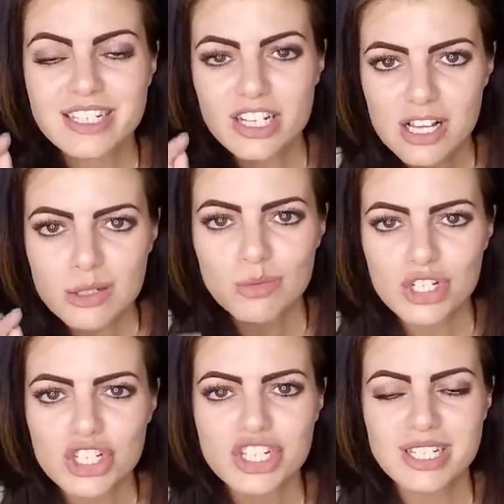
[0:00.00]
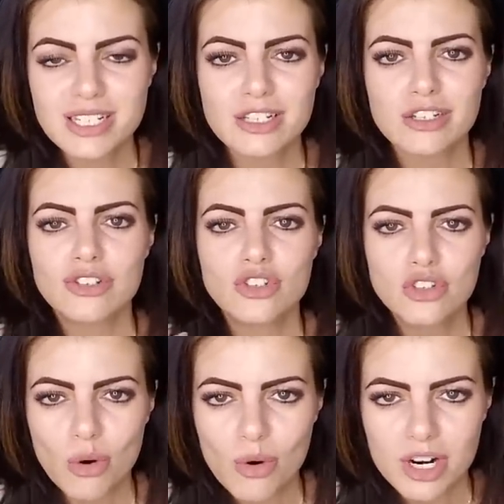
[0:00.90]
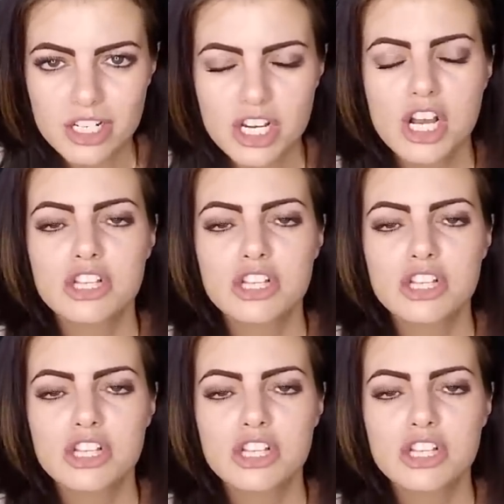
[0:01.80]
does what she did to George